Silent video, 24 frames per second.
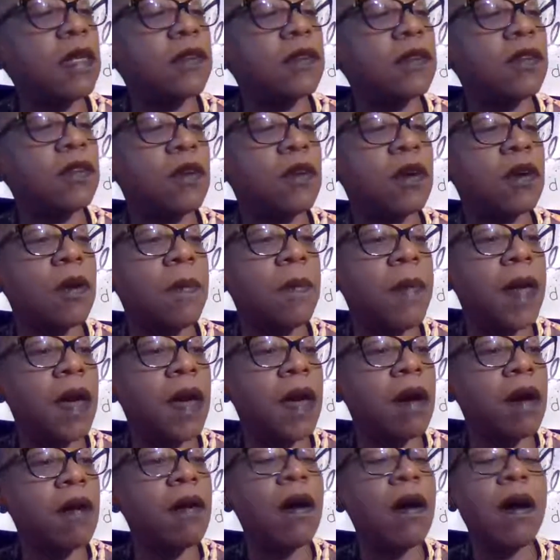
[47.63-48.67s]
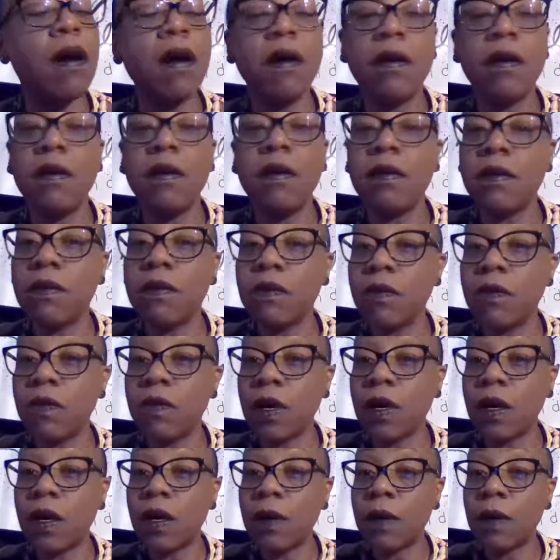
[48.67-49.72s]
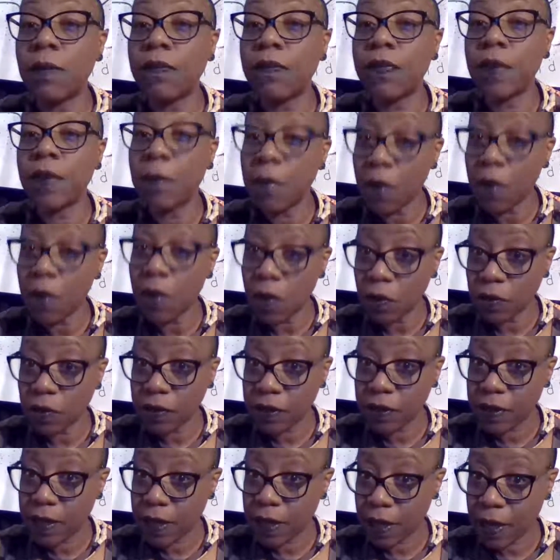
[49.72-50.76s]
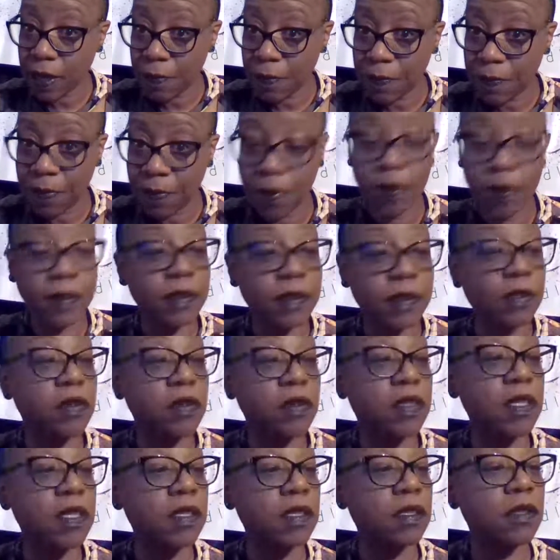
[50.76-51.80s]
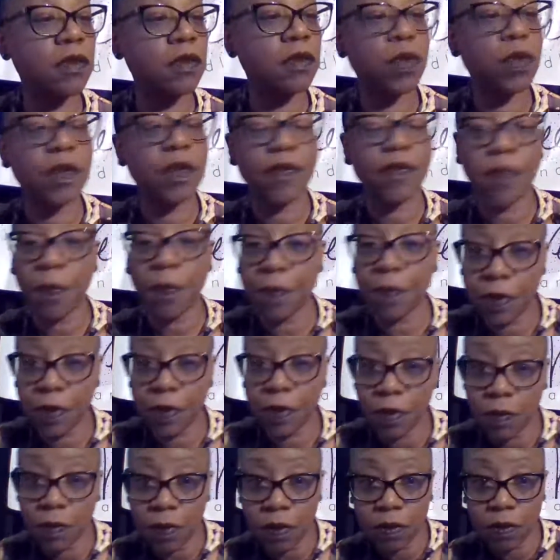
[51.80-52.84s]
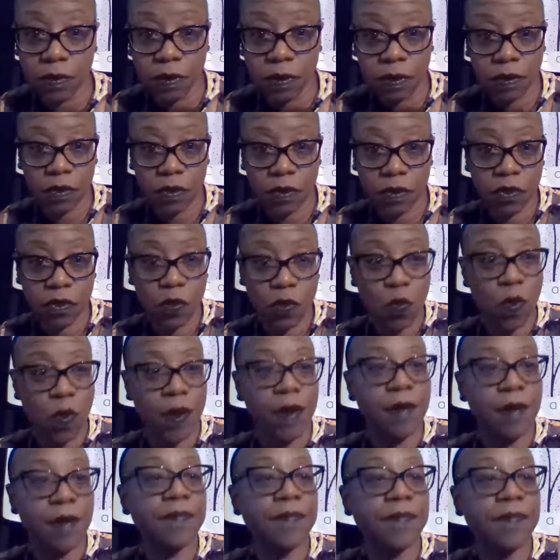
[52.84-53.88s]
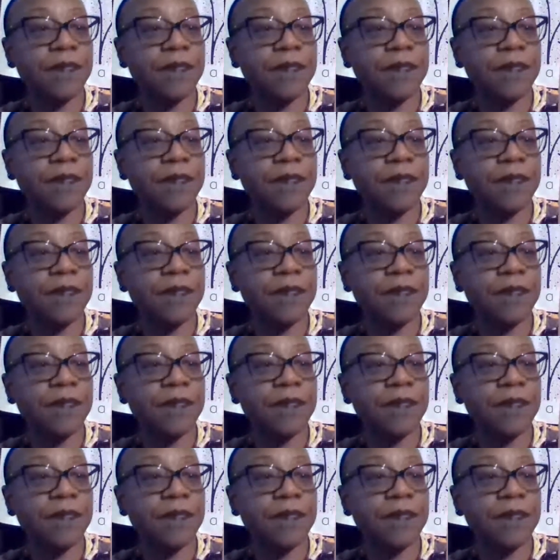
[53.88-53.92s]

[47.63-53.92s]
I talk about the molds that I bought. So this is one of the pillar molds. It's a square.